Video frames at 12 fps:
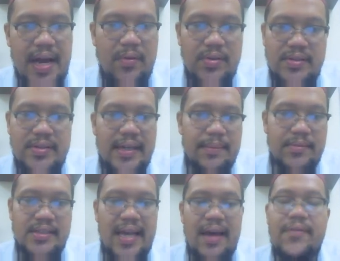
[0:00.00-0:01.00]
I would say number
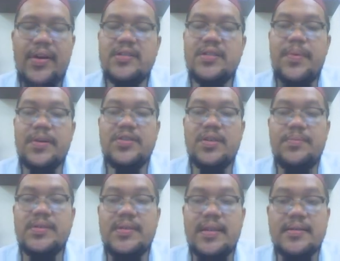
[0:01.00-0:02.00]
7, special
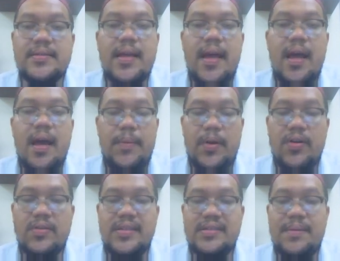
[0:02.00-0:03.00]
business,
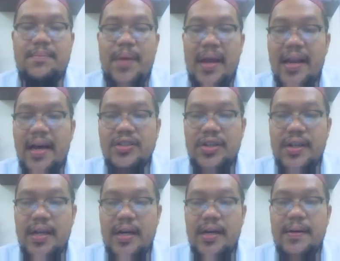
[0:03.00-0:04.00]
because it's a main
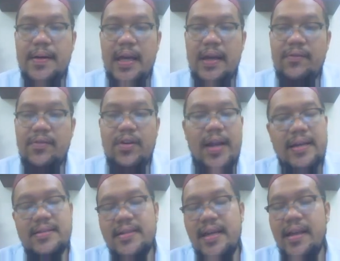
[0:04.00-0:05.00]
agenda. If not, like I
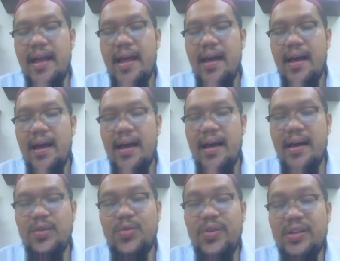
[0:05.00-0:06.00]
said,
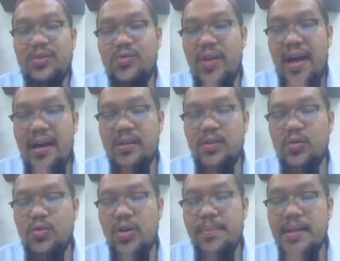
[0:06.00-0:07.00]
you don't need to
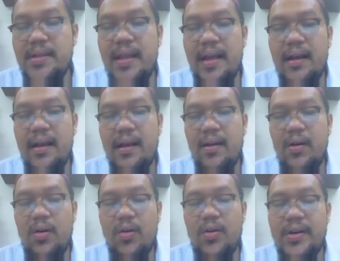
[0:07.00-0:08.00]
do a meeting
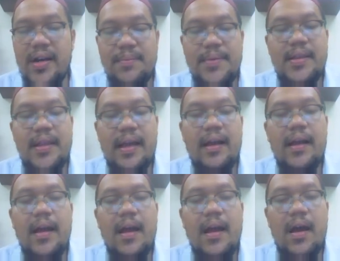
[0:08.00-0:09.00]
or conduct a meeting,
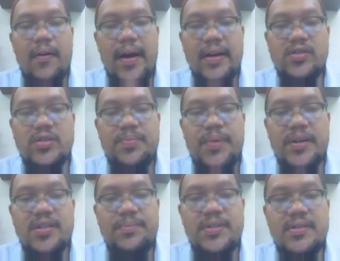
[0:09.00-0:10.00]
right? So
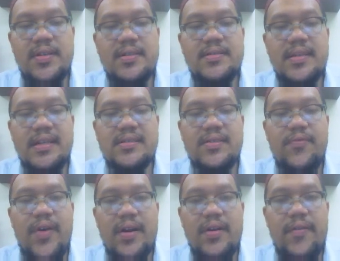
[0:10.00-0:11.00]
special business is
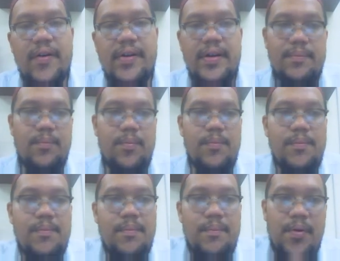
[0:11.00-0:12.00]
very
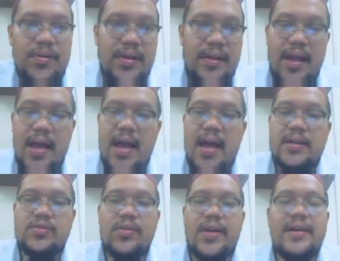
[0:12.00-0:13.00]
important.
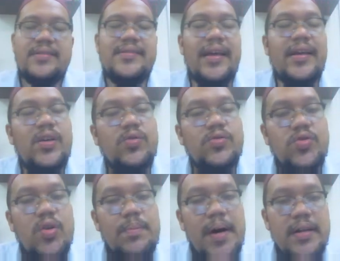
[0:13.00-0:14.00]
So guys, thank you
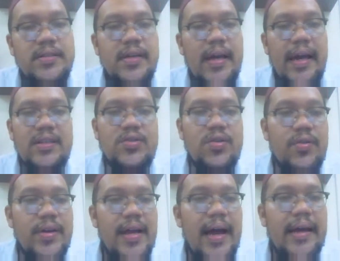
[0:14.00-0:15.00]
so much, and
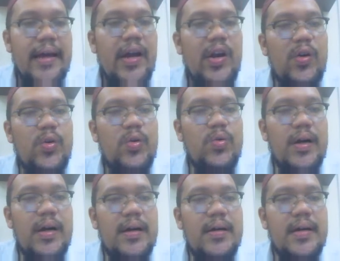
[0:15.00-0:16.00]
sorry I cannot do
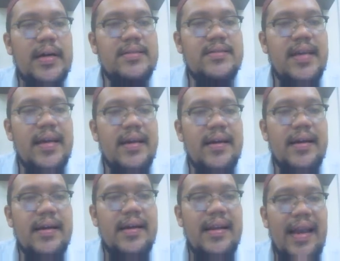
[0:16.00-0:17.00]
a
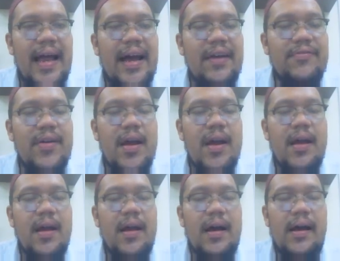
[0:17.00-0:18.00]
live
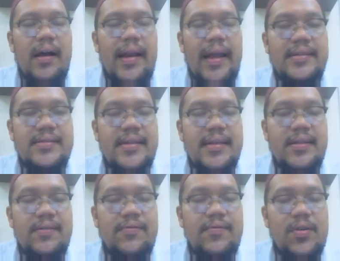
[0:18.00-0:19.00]
lesson
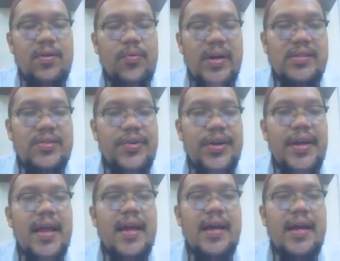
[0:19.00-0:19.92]
for week 3.